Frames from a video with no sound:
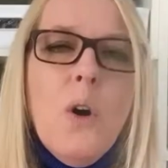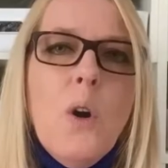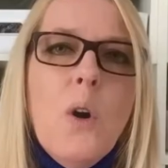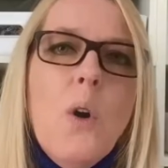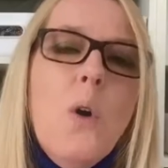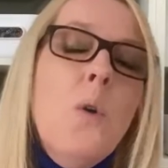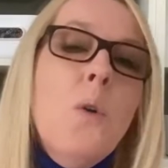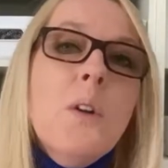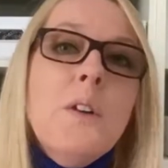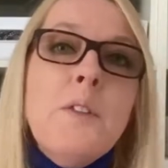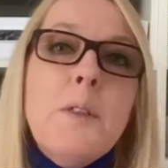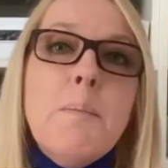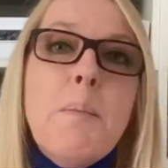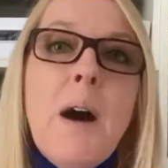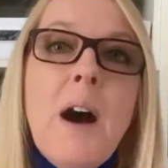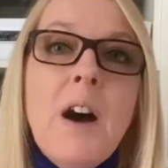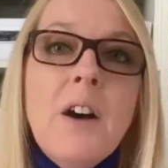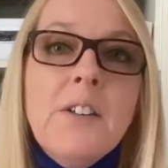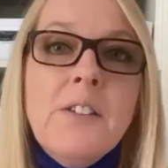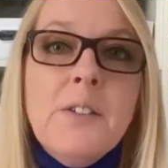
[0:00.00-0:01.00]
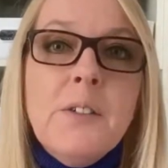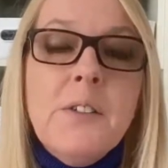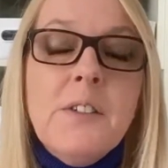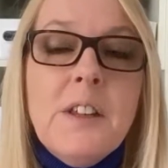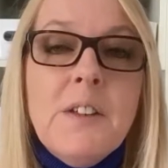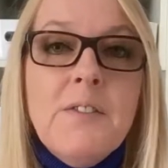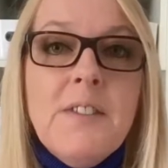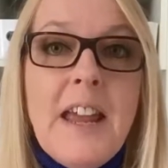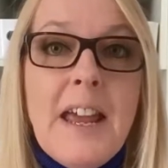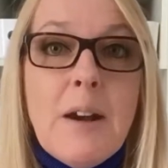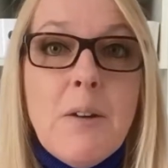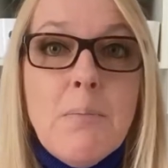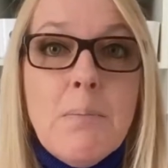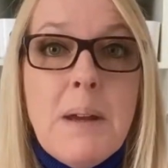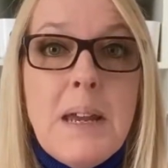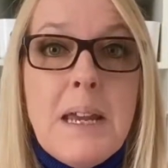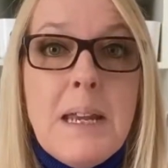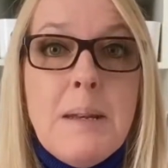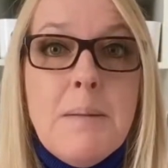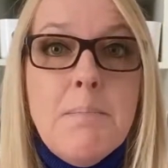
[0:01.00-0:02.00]
All of the parcels have now
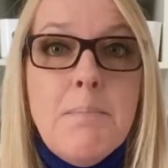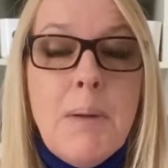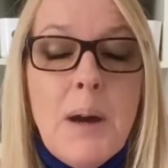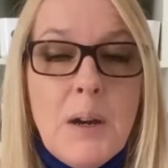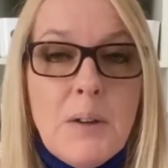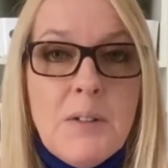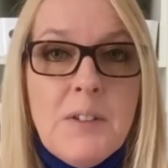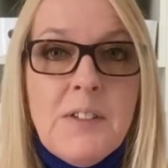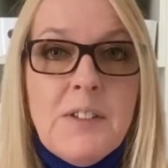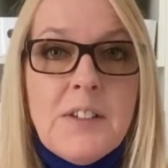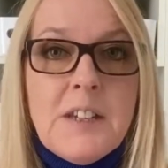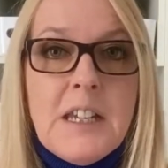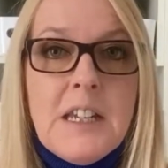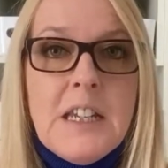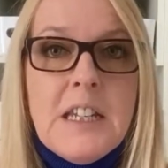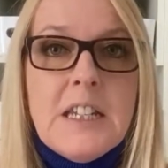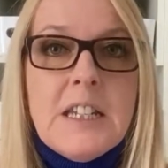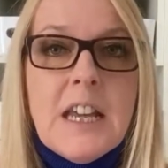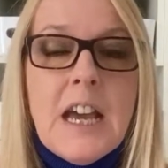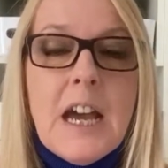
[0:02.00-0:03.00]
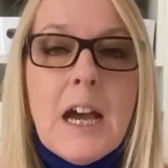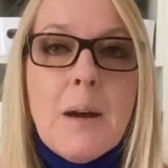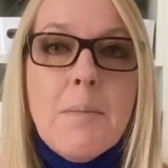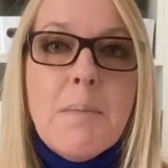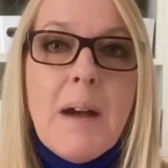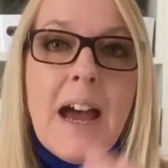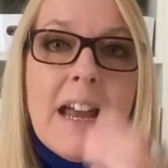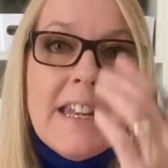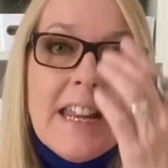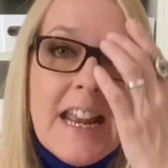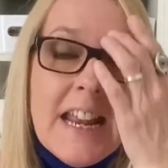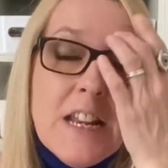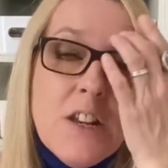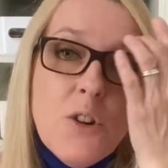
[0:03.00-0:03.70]
been posted, and in